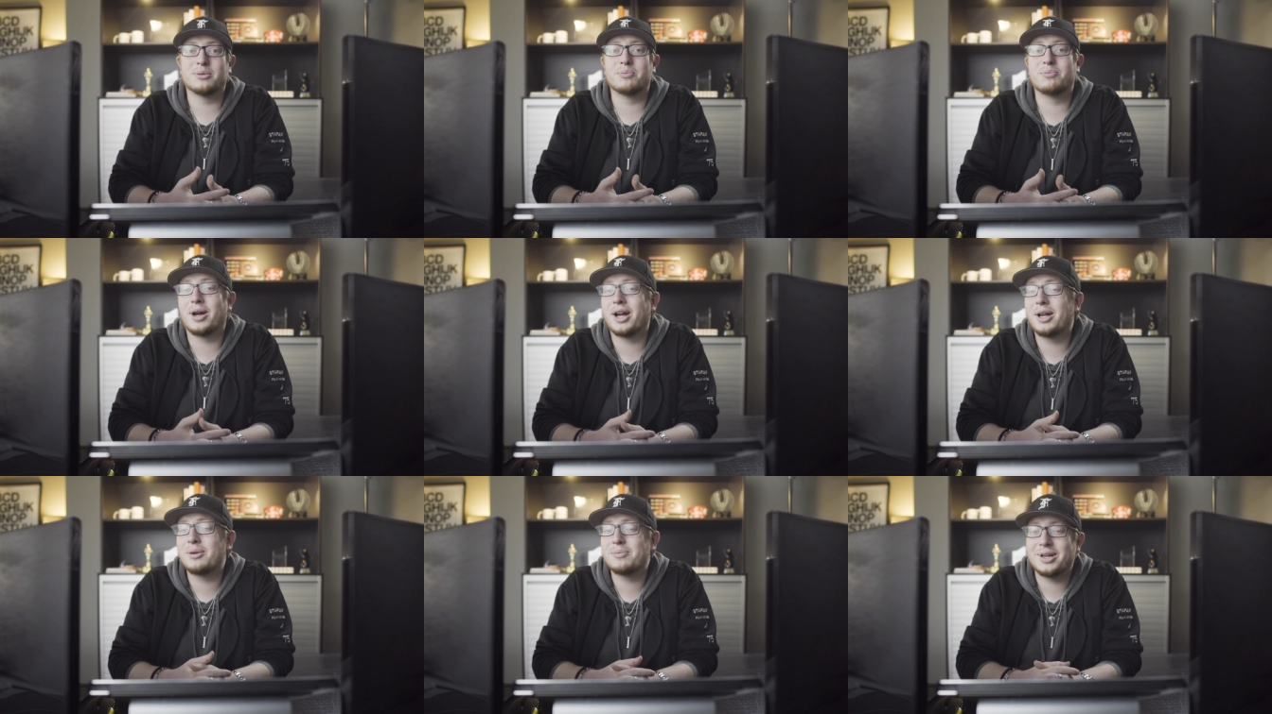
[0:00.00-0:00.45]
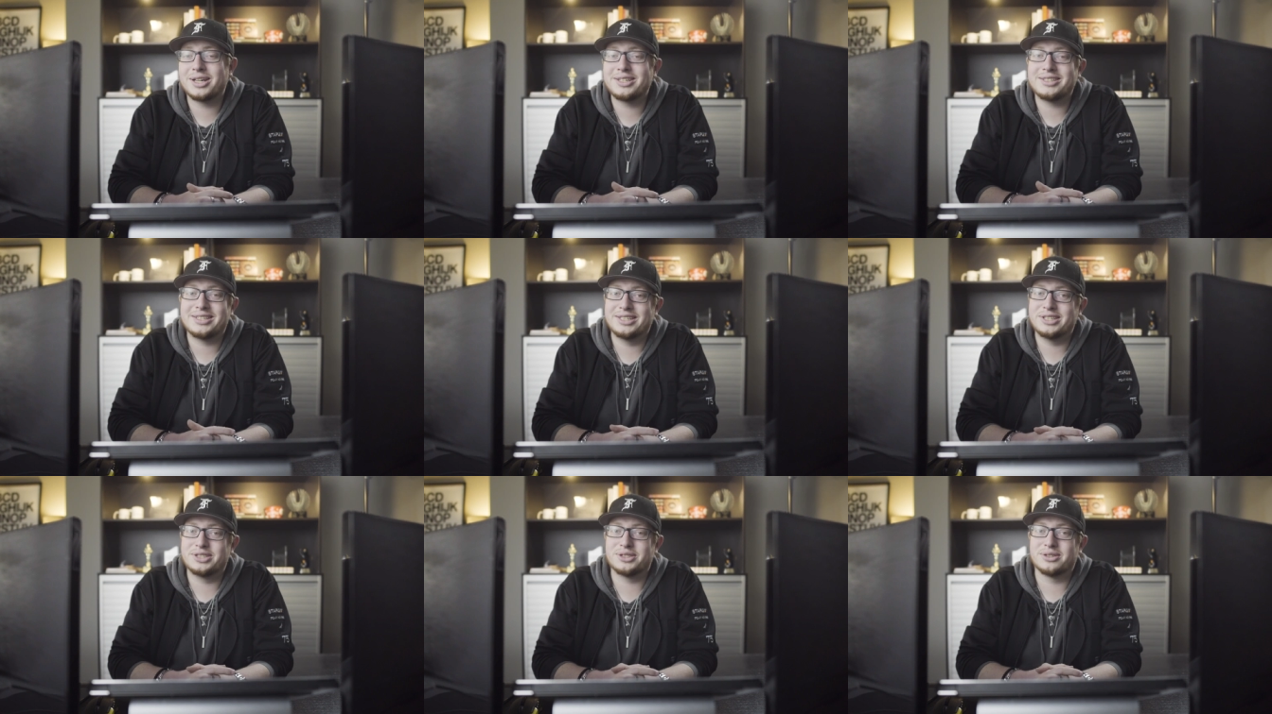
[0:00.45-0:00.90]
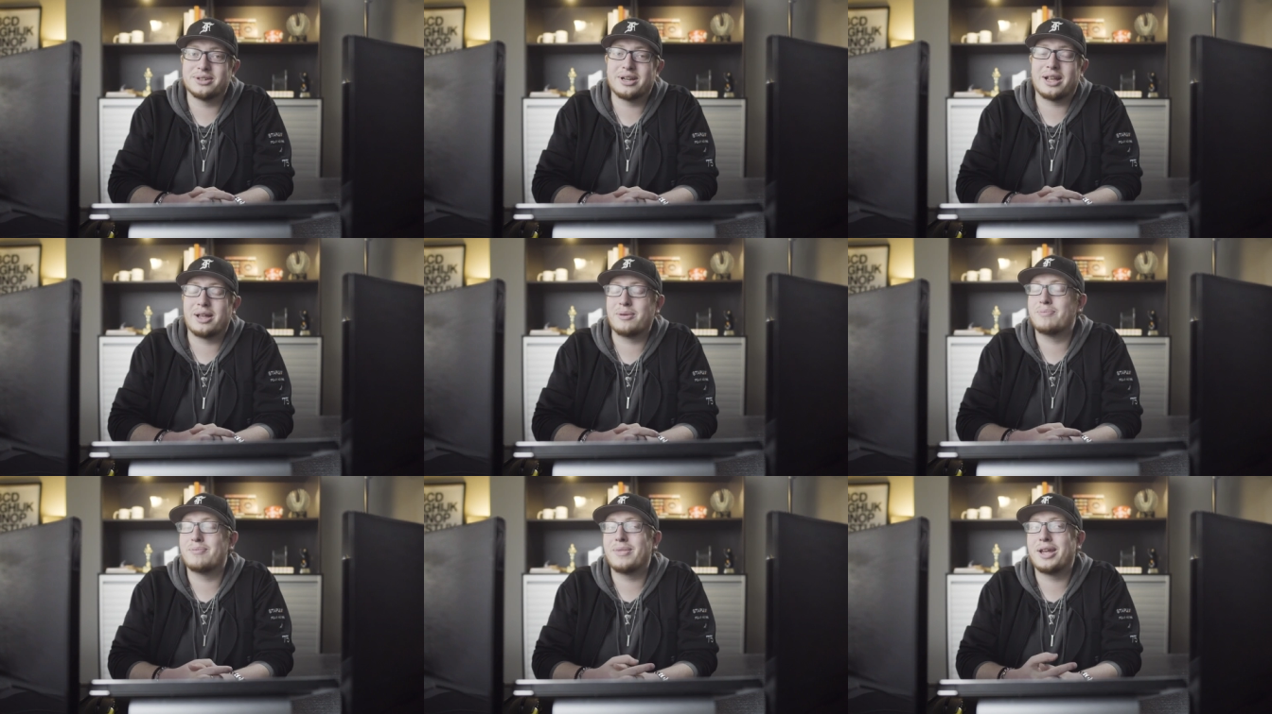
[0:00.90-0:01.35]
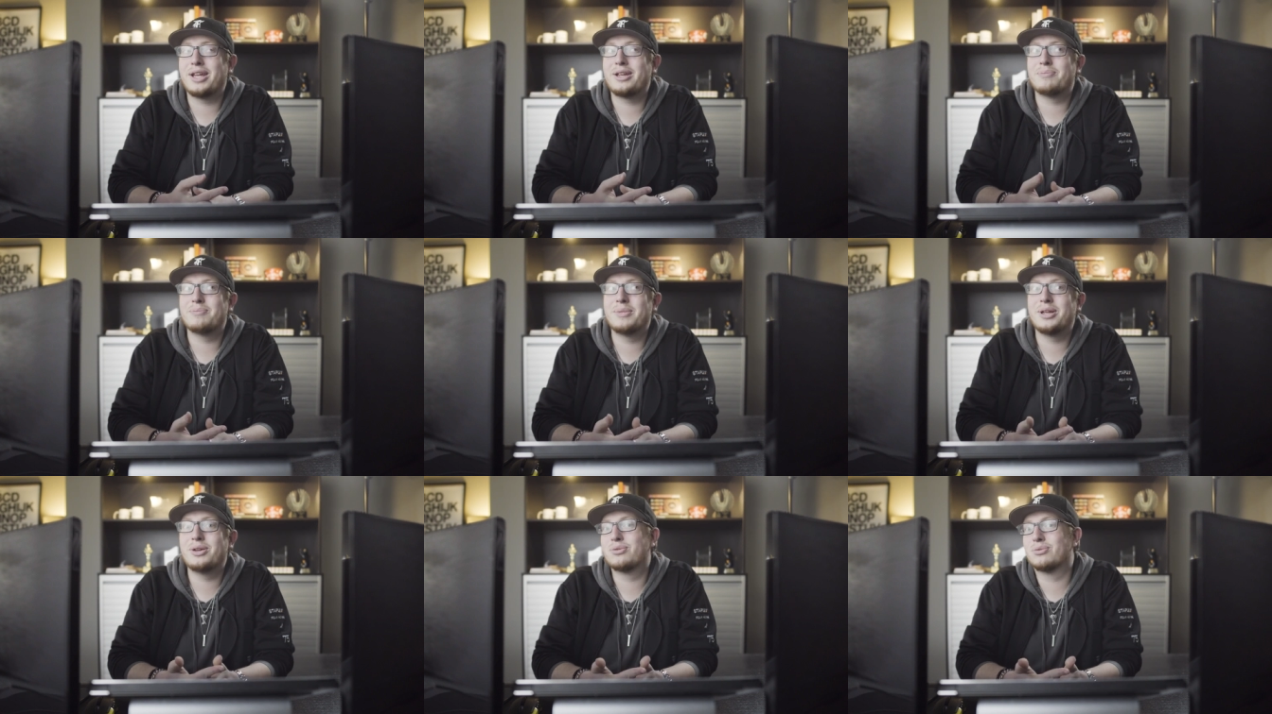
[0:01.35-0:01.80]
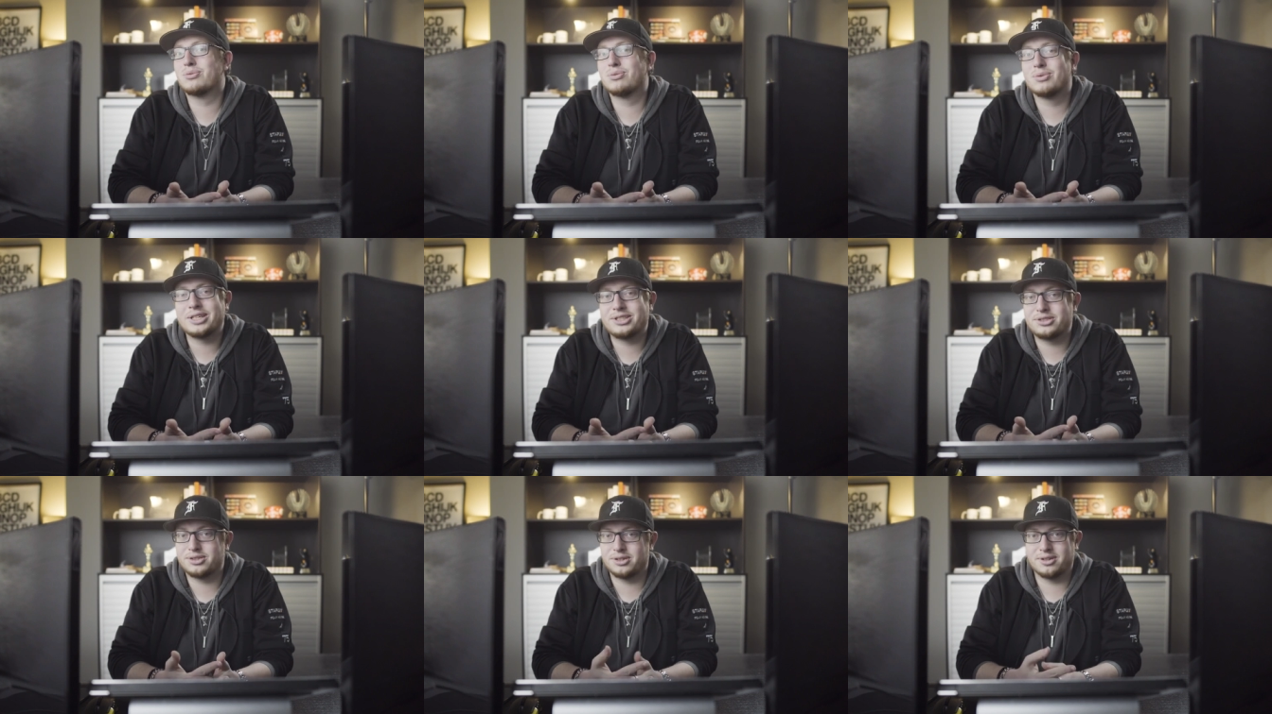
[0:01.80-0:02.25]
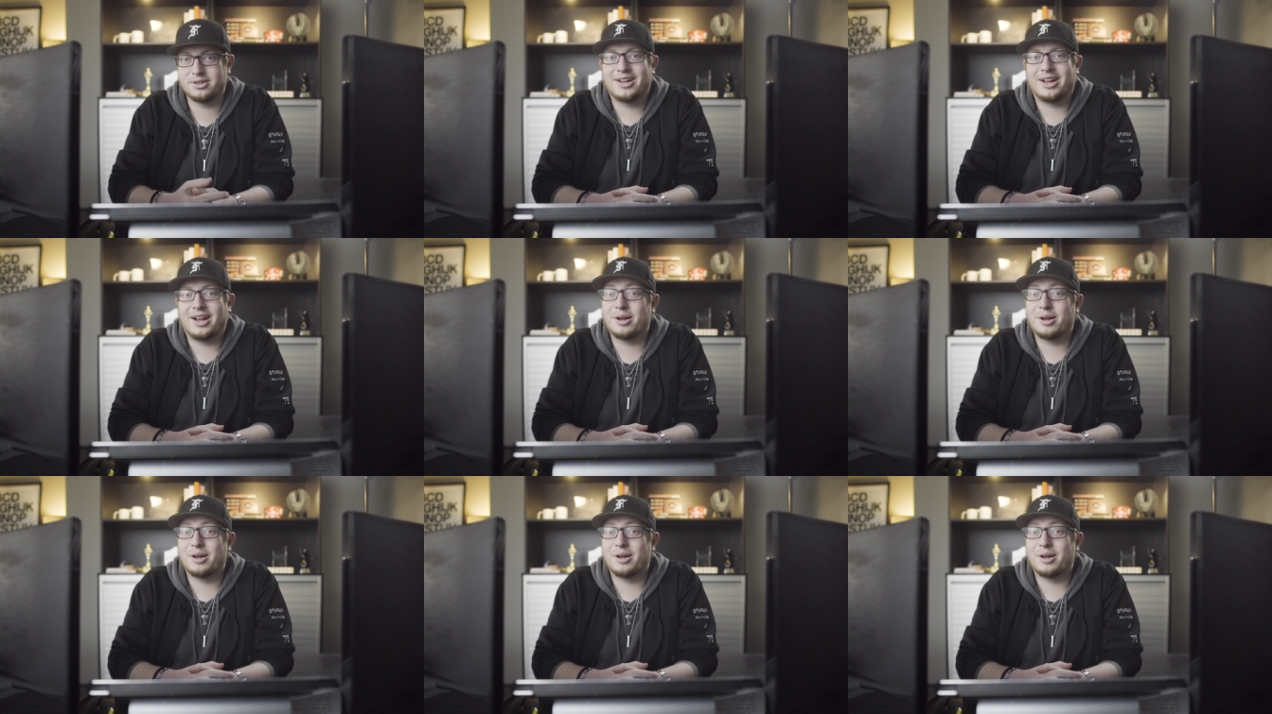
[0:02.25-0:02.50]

buy my t-shirt and make me richer.